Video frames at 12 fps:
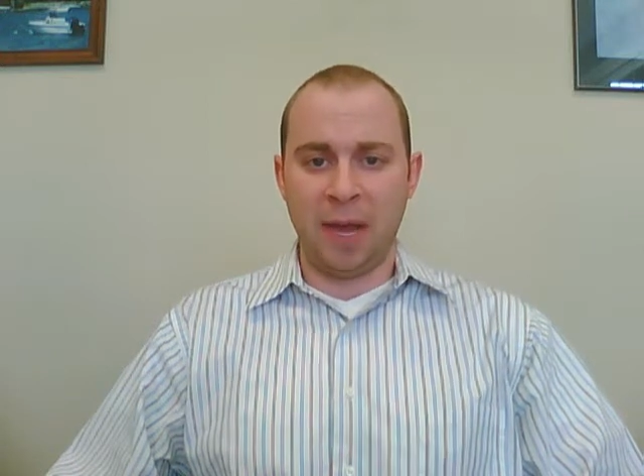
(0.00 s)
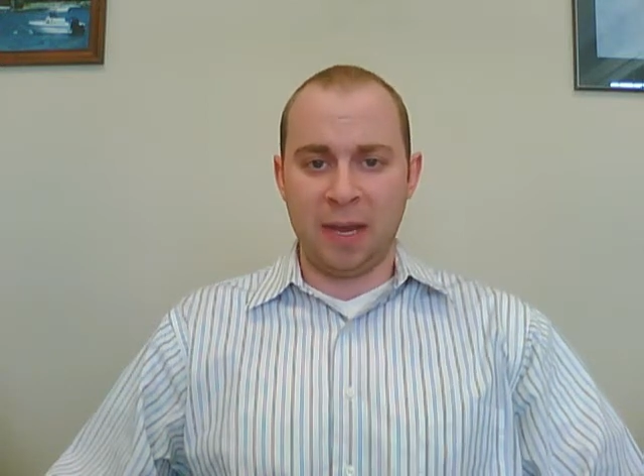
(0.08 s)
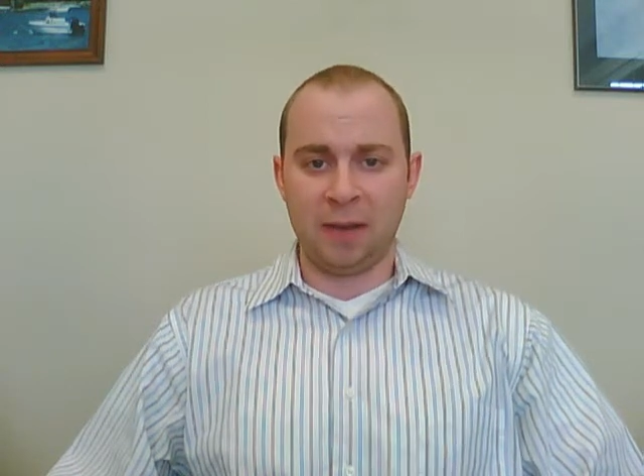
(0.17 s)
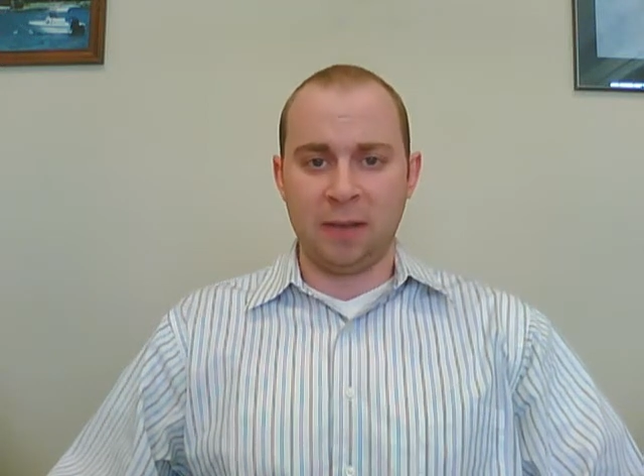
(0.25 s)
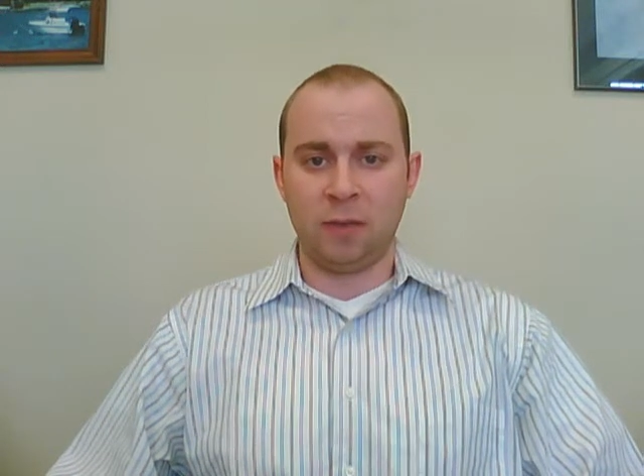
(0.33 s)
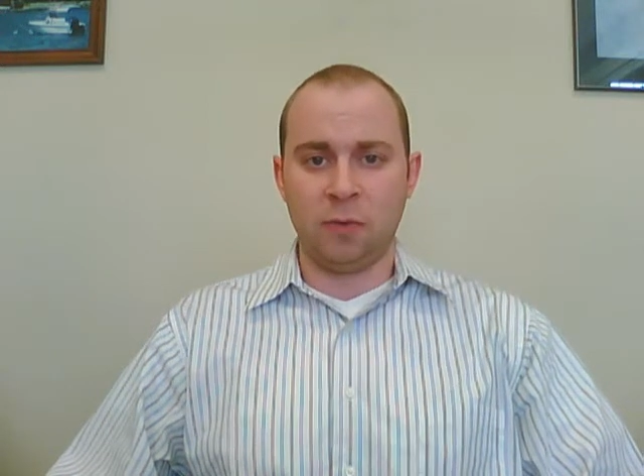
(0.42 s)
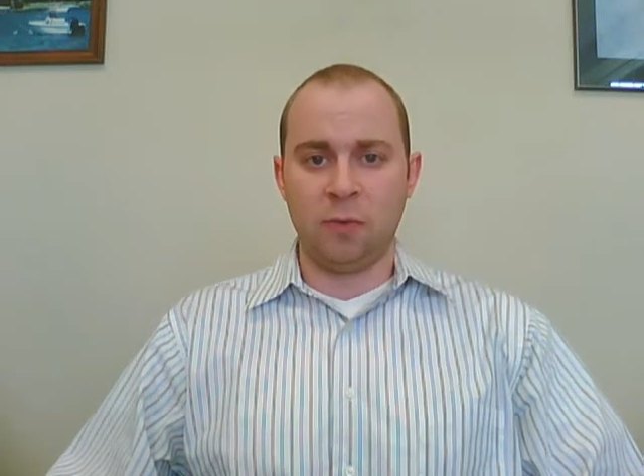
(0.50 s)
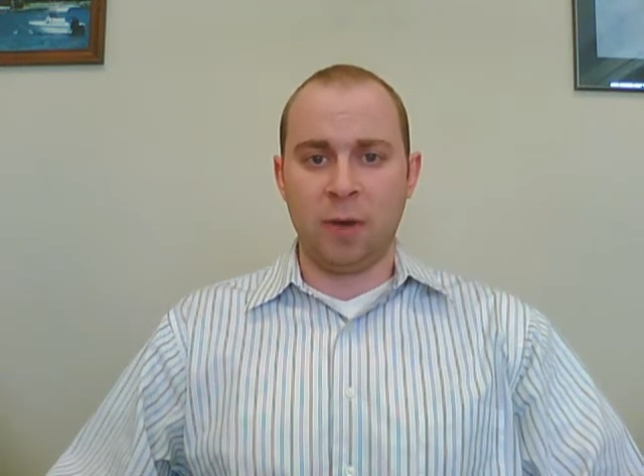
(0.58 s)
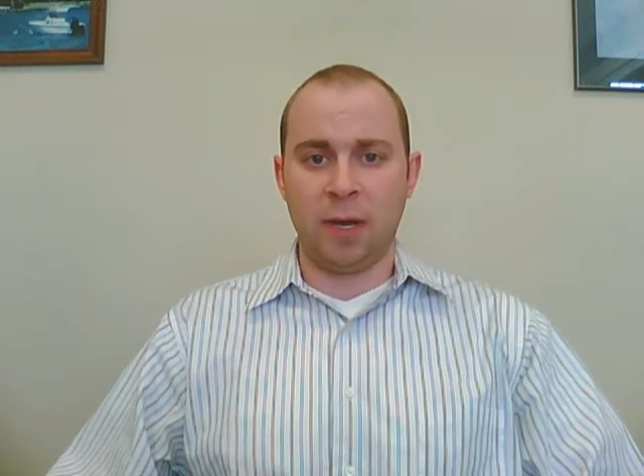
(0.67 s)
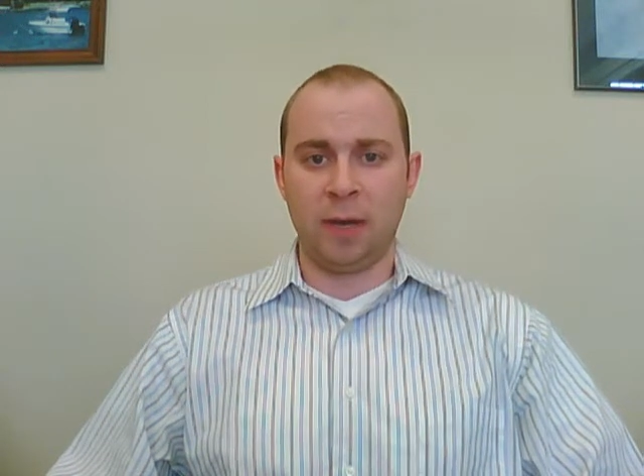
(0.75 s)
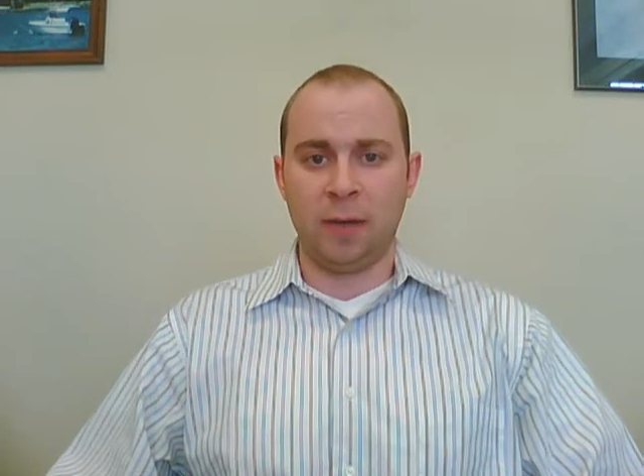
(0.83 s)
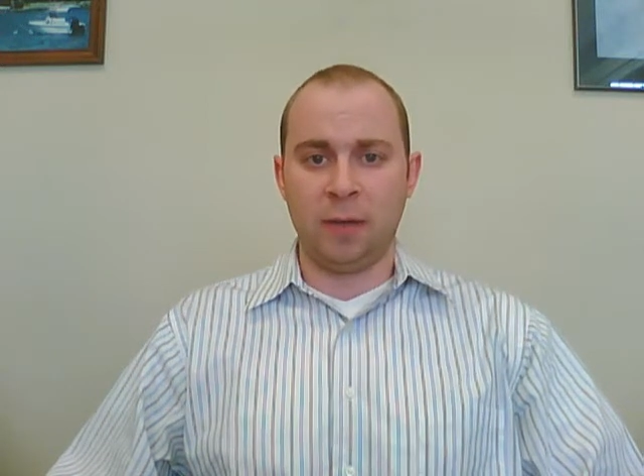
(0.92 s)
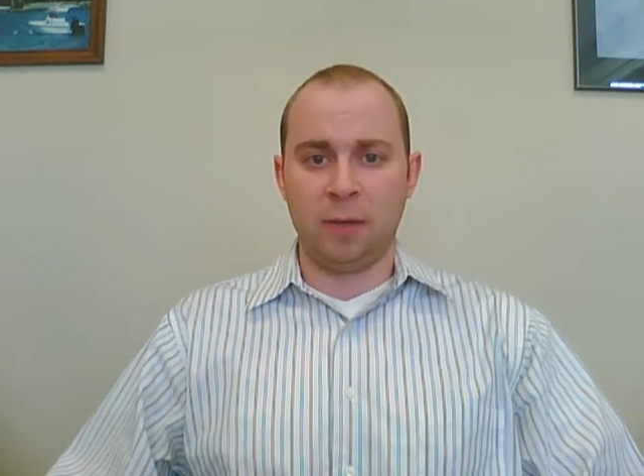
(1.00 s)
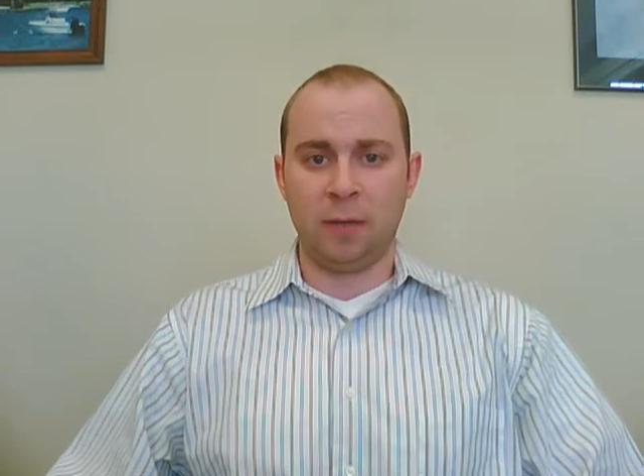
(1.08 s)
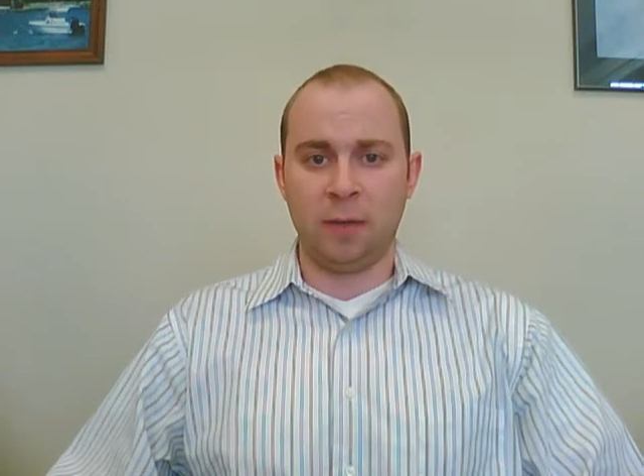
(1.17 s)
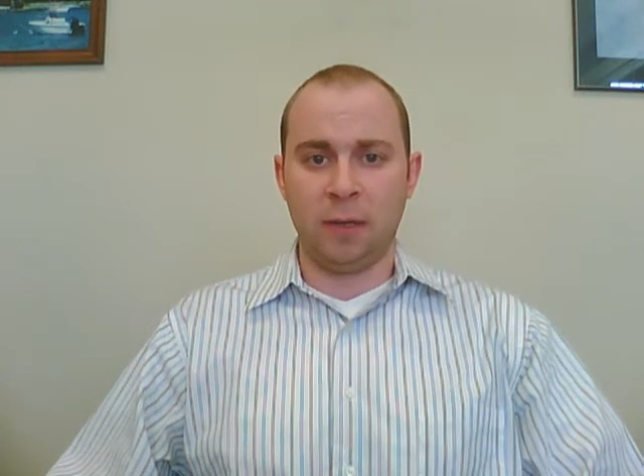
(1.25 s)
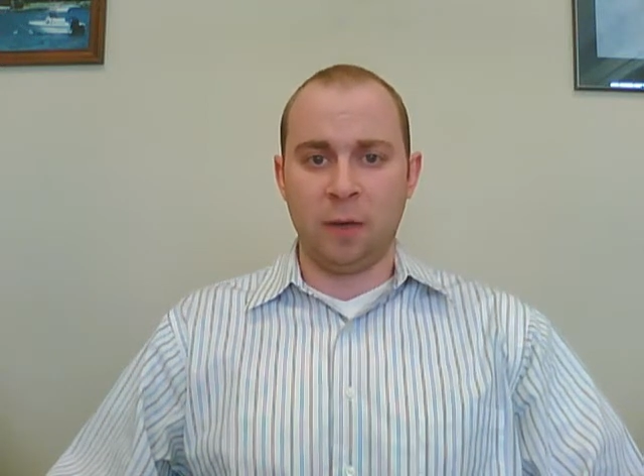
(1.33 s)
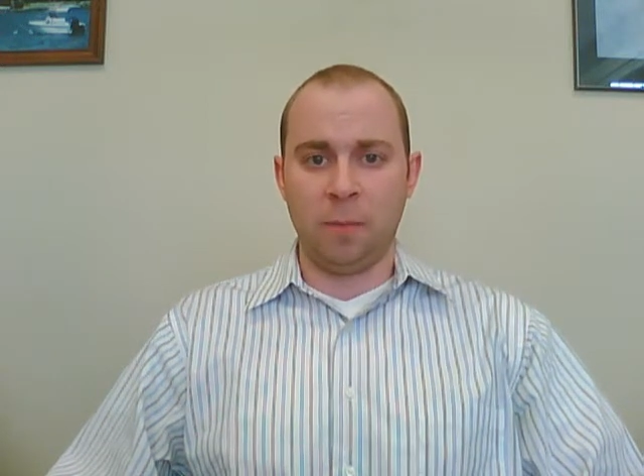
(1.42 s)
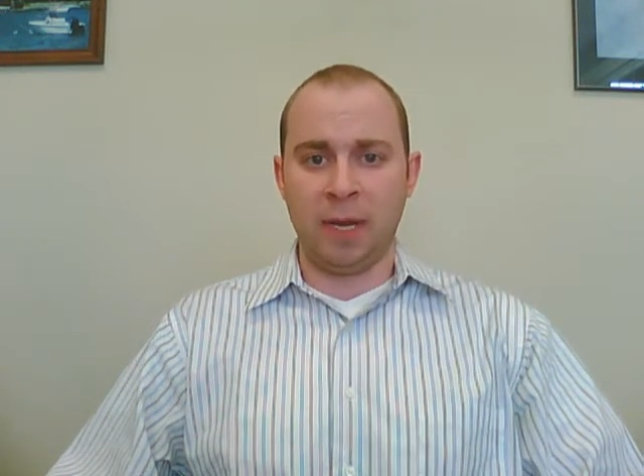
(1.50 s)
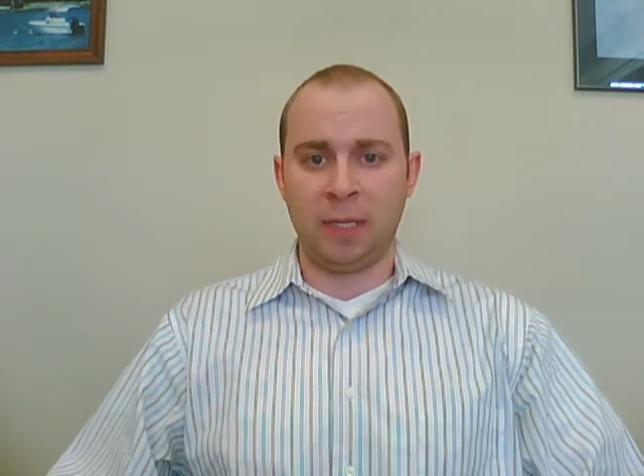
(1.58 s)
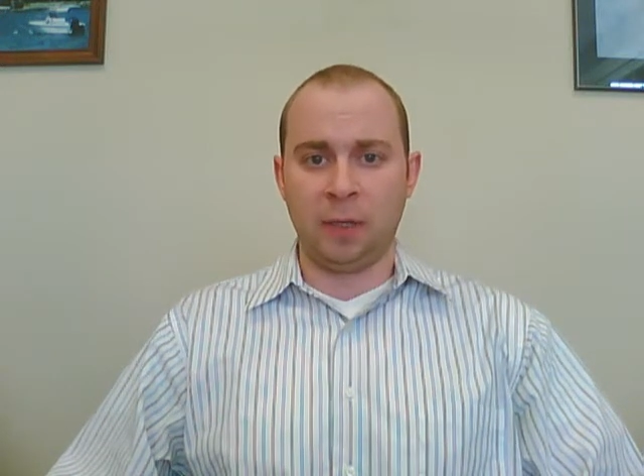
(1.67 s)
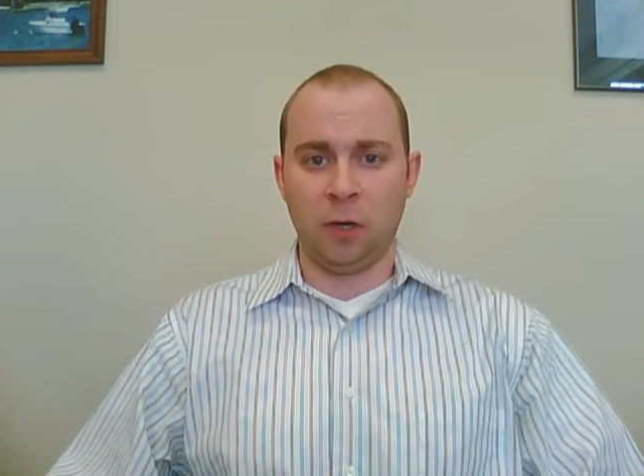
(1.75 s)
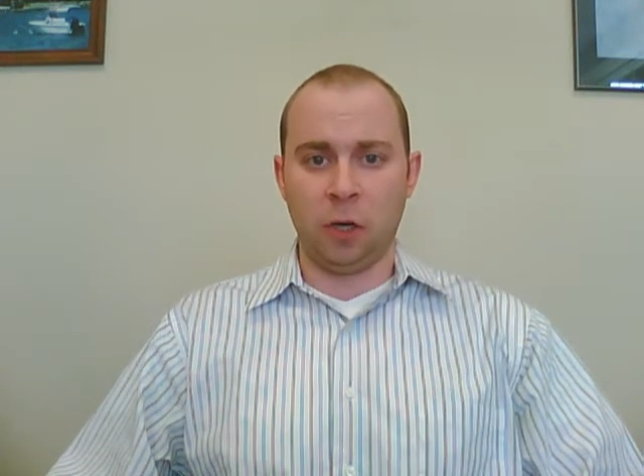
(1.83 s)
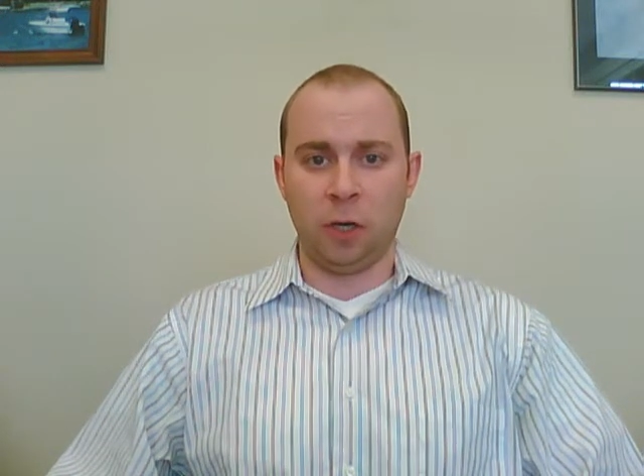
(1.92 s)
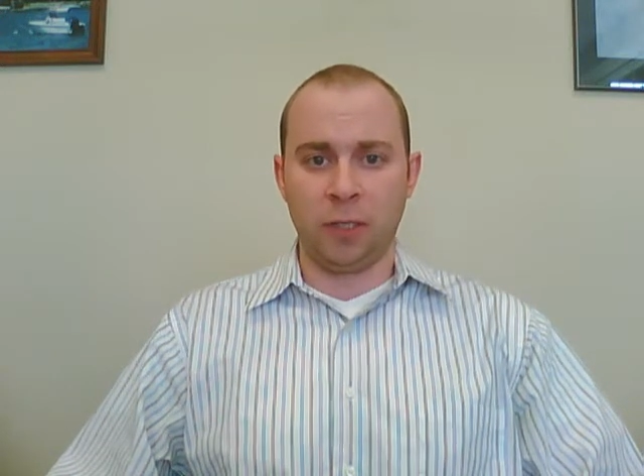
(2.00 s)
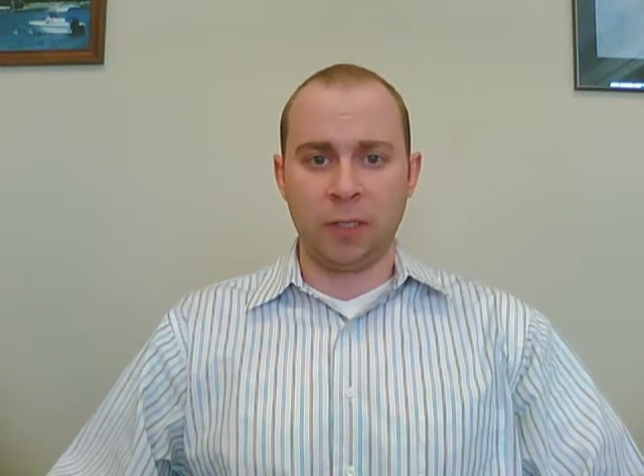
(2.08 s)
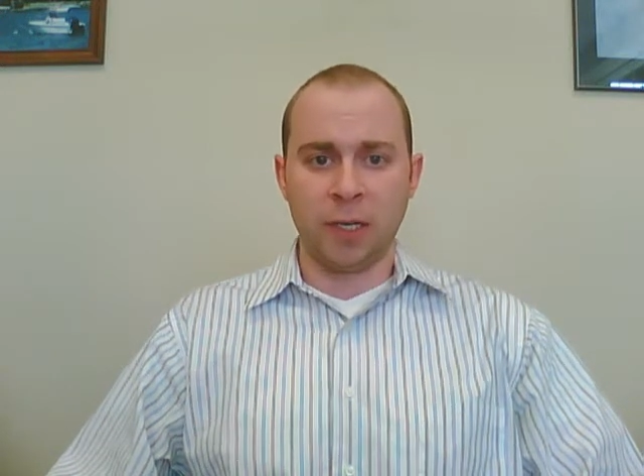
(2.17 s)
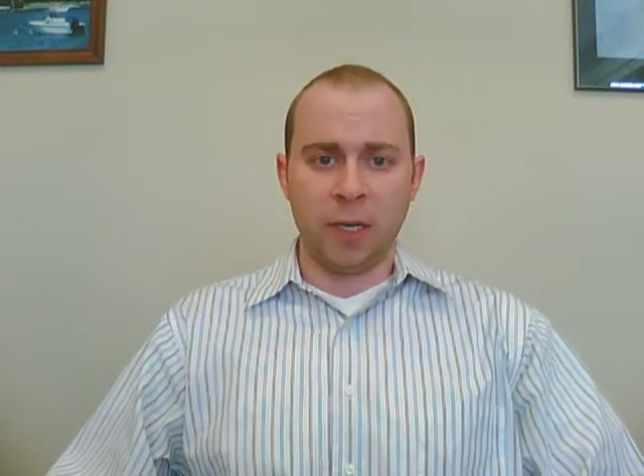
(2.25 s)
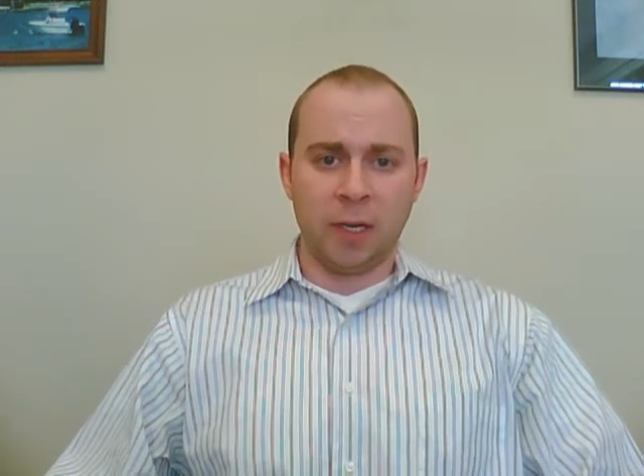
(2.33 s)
pay to make their goods,